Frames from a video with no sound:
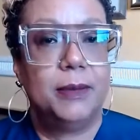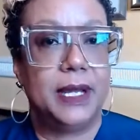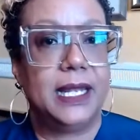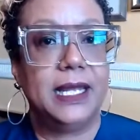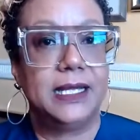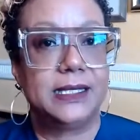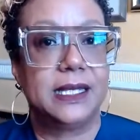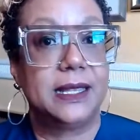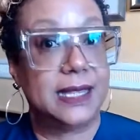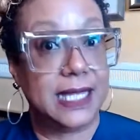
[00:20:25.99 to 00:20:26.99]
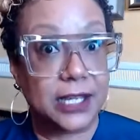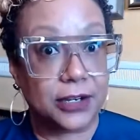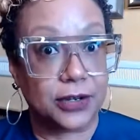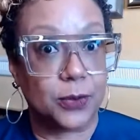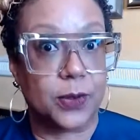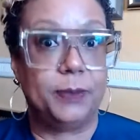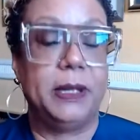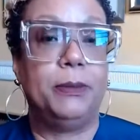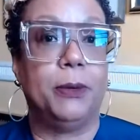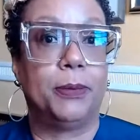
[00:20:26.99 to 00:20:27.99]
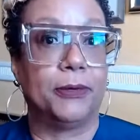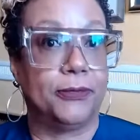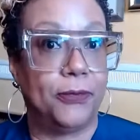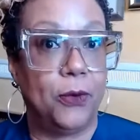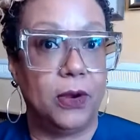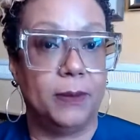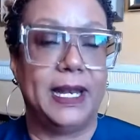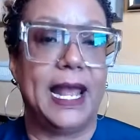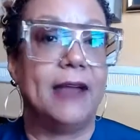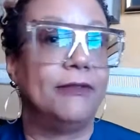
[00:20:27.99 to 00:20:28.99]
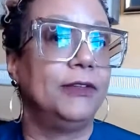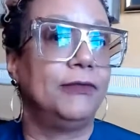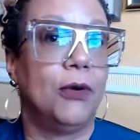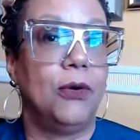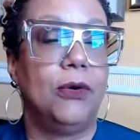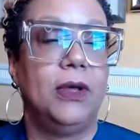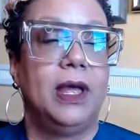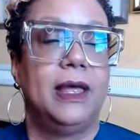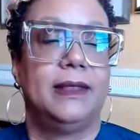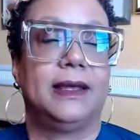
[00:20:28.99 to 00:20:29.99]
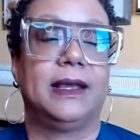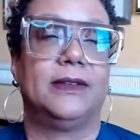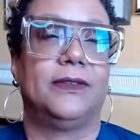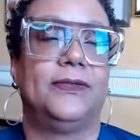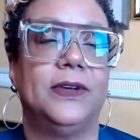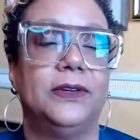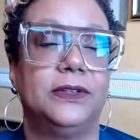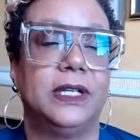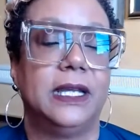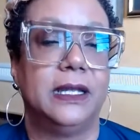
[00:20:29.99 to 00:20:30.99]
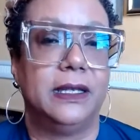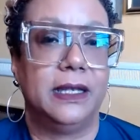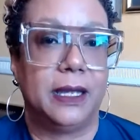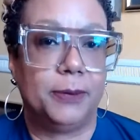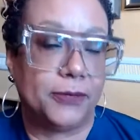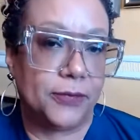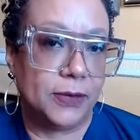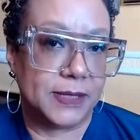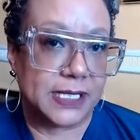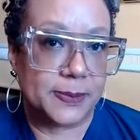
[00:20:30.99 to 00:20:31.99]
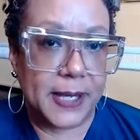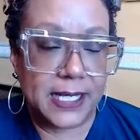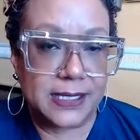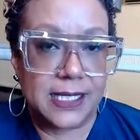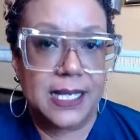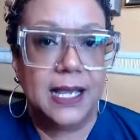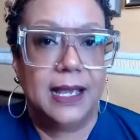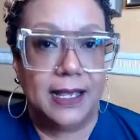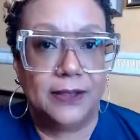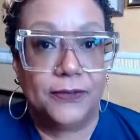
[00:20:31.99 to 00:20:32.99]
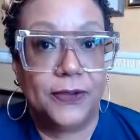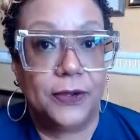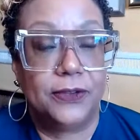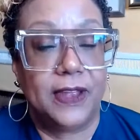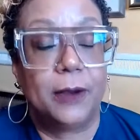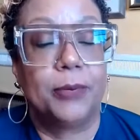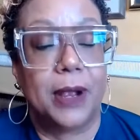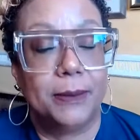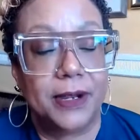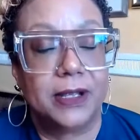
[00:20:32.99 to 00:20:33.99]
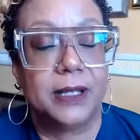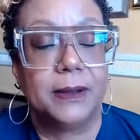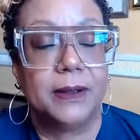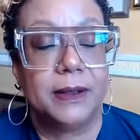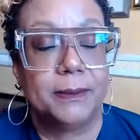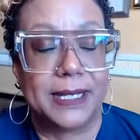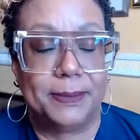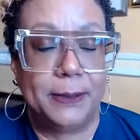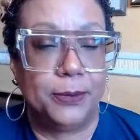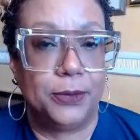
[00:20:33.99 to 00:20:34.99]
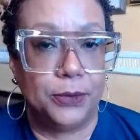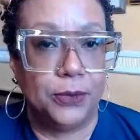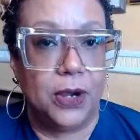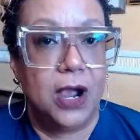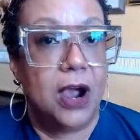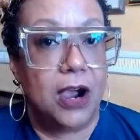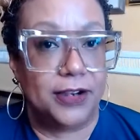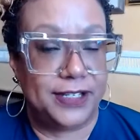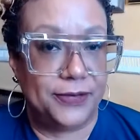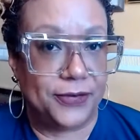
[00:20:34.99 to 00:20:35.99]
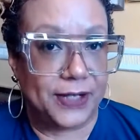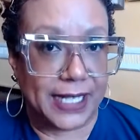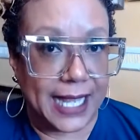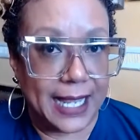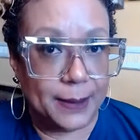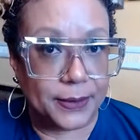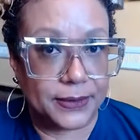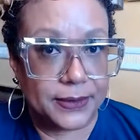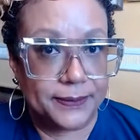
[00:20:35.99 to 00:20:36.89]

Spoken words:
but it's a theater where people perform, and every role that gets filled in a performance space is filled there primarily by people who are differently abled.